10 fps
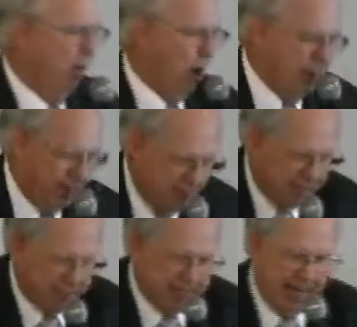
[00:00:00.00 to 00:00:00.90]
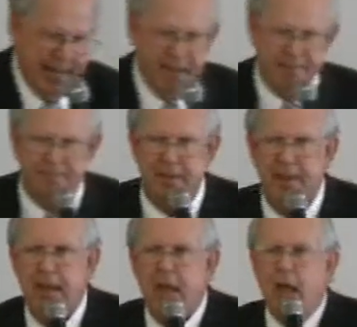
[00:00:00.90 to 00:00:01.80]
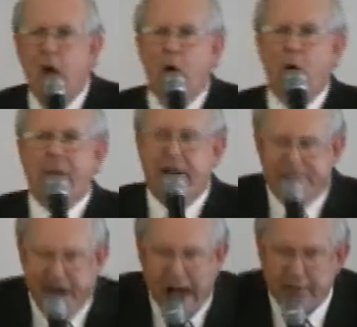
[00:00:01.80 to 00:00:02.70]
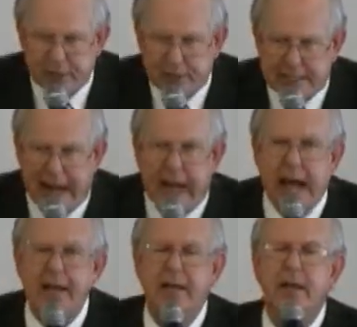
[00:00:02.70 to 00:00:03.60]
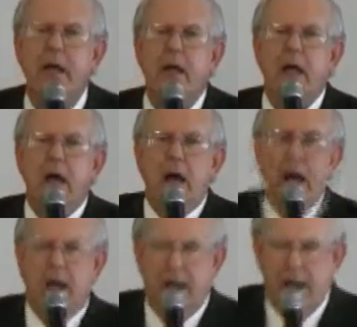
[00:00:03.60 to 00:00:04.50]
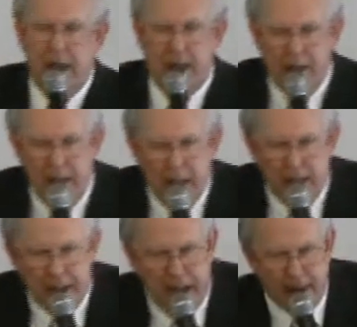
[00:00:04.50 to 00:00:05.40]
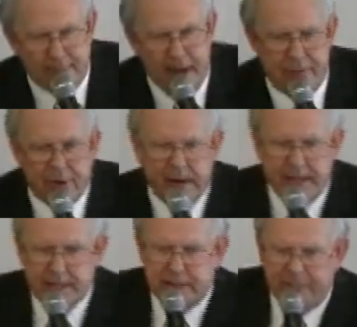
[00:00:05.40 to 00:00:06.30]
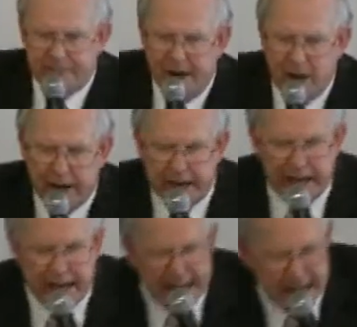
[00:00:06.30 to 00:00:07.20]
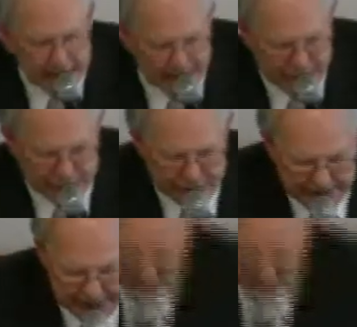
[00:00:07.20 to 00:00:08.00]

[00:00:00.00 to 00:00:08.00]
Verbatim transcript: on my mother's side. On my father's side, uh, our mother is very English,